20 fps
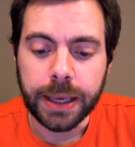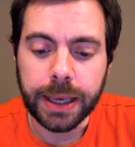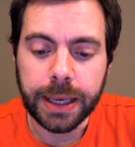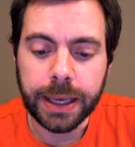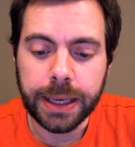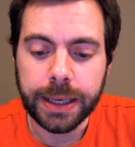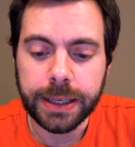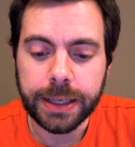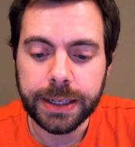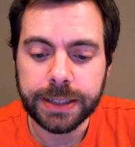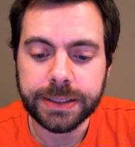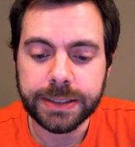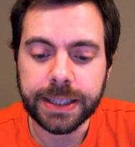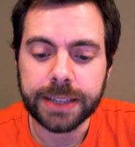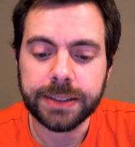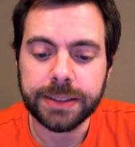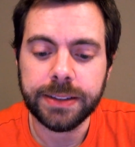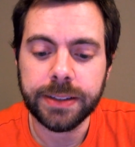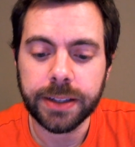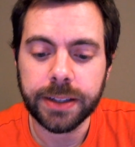and it's
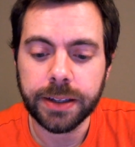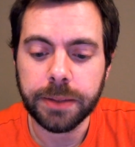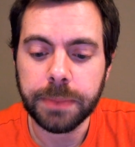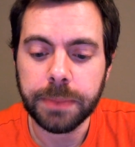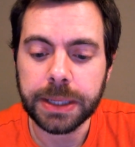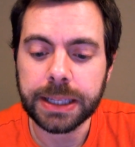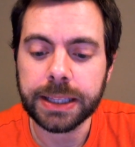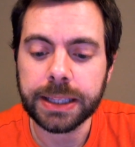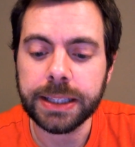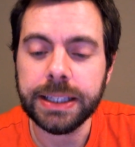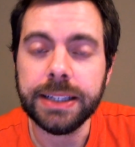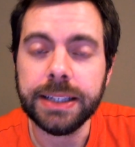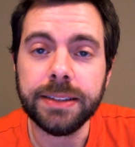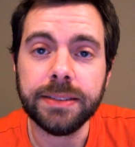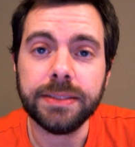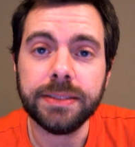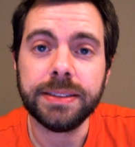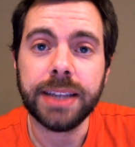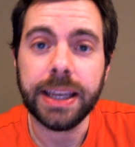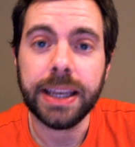at the
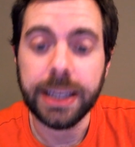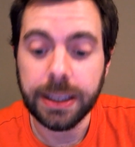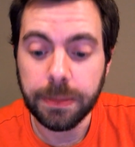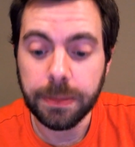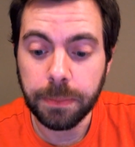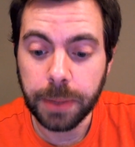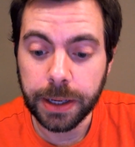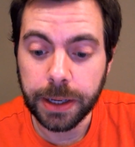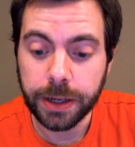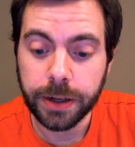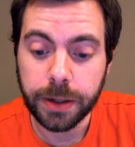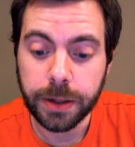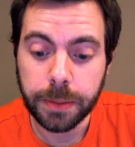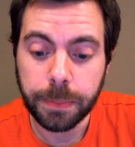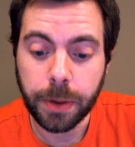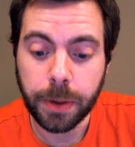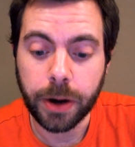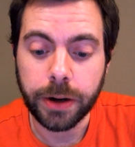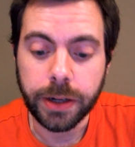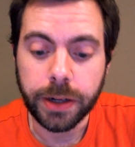McLean Teddy
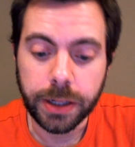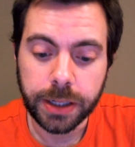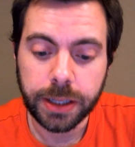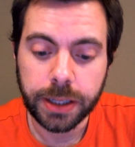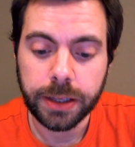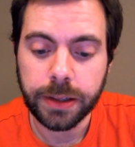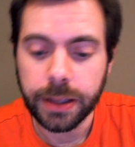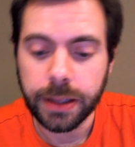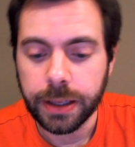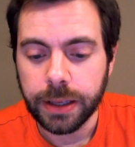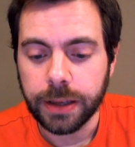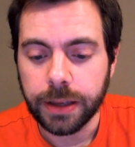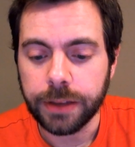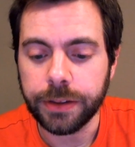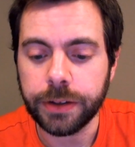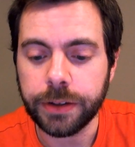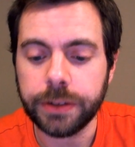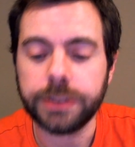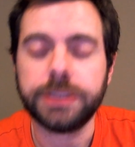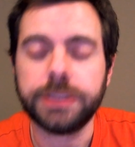Bear Park.
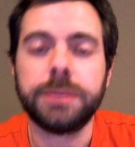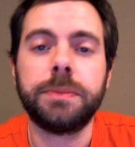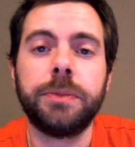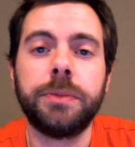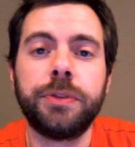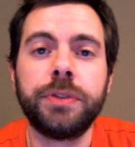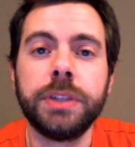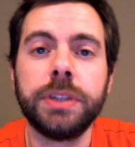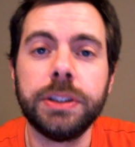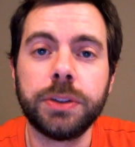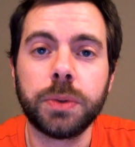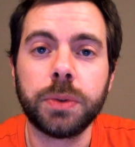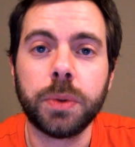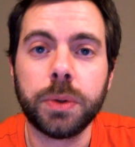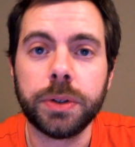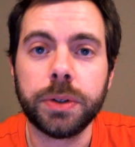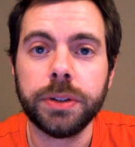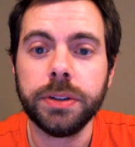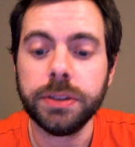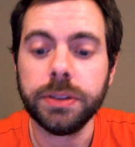There are some free
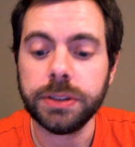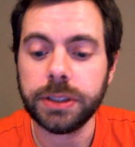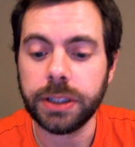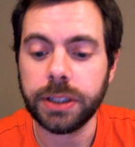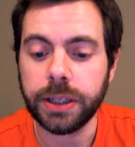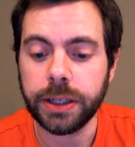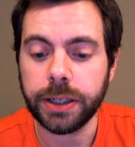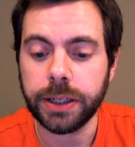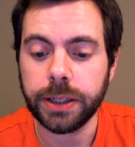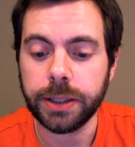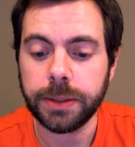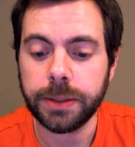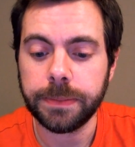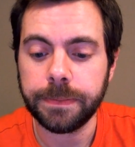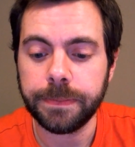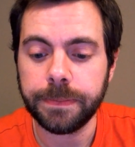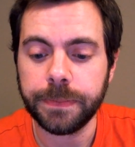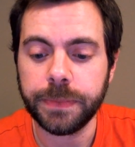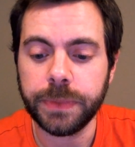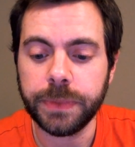tours
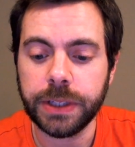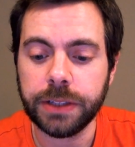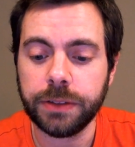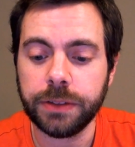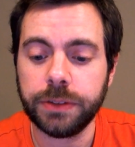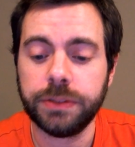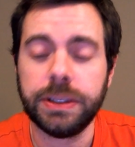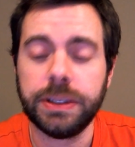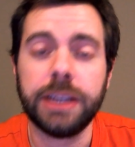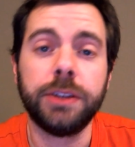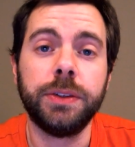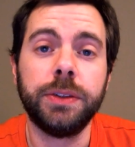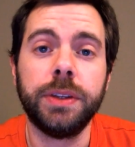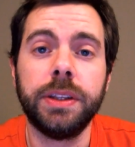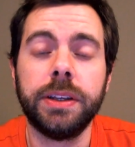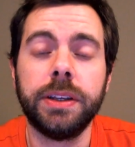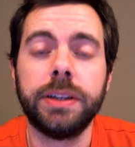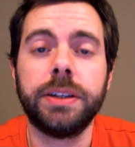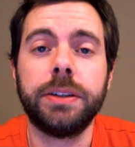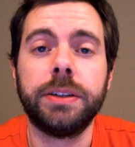um, to take you to
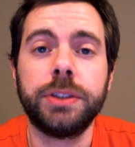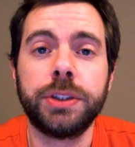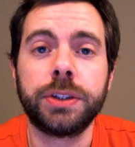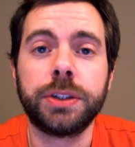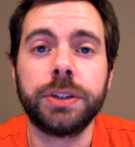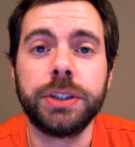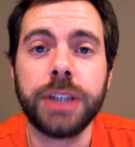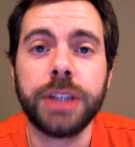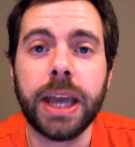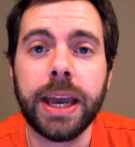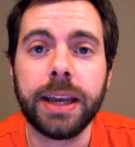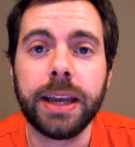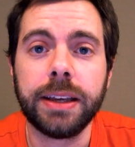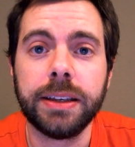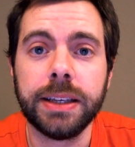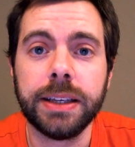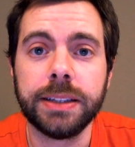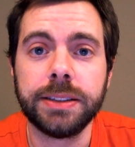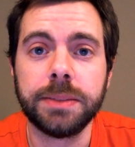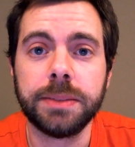the Sugar
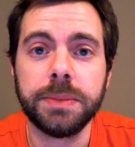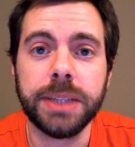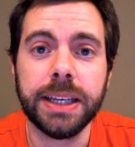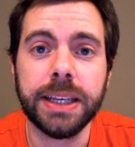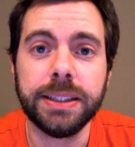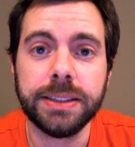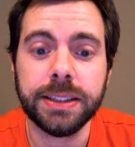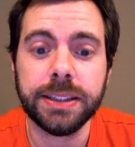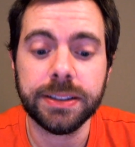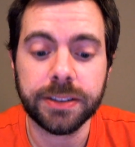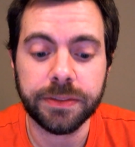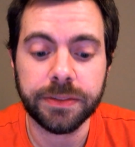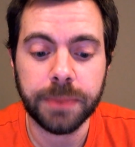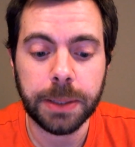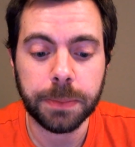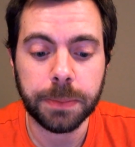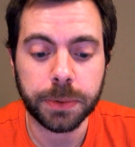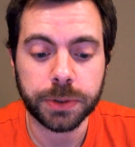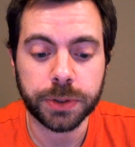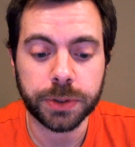Shack, get some tastings of
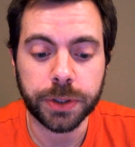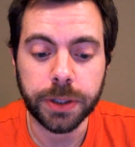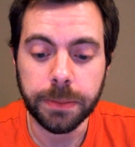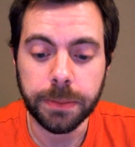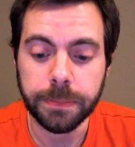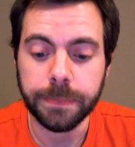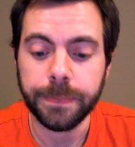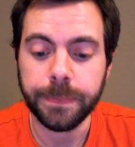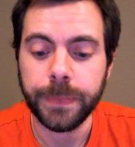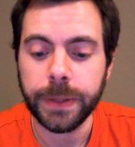maple syrup.